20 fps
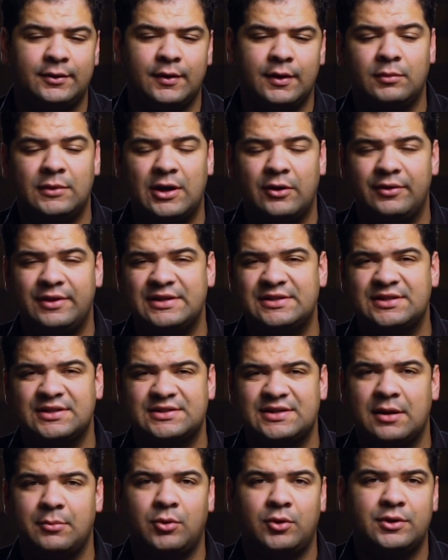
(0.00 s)
Now in this
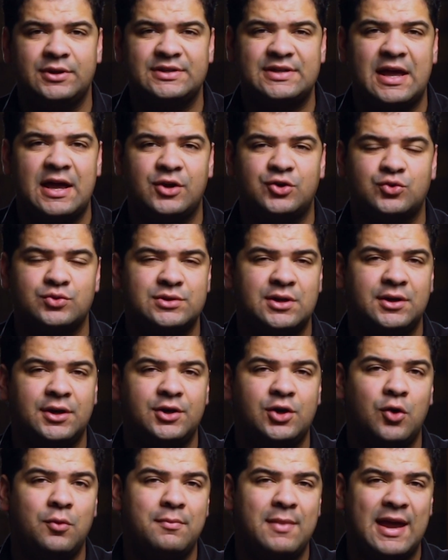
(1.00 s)
example, this hash was not a
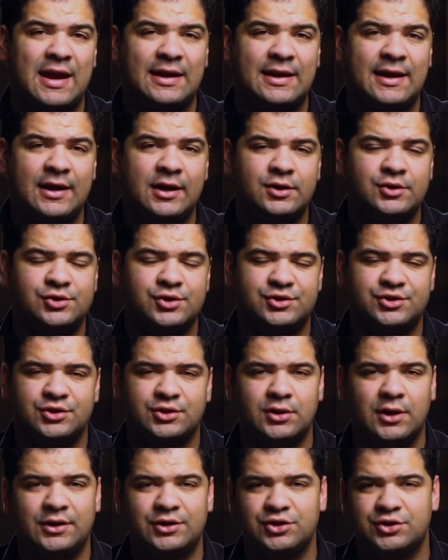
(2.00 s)
domain hash, it's
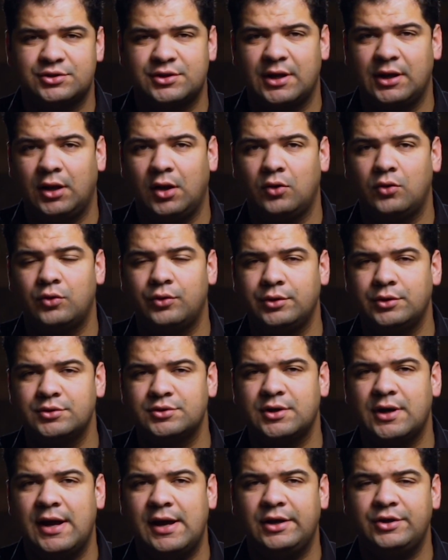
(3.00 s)
just a local
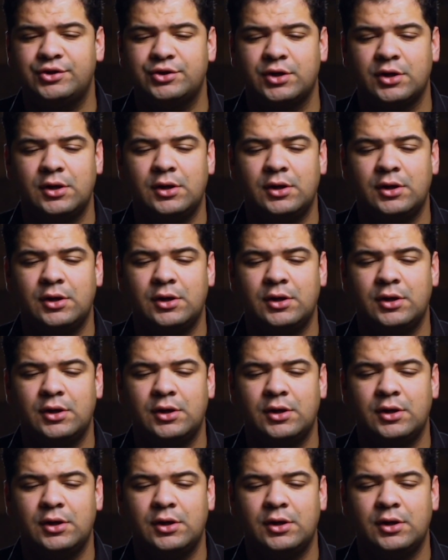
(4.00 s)
user hash,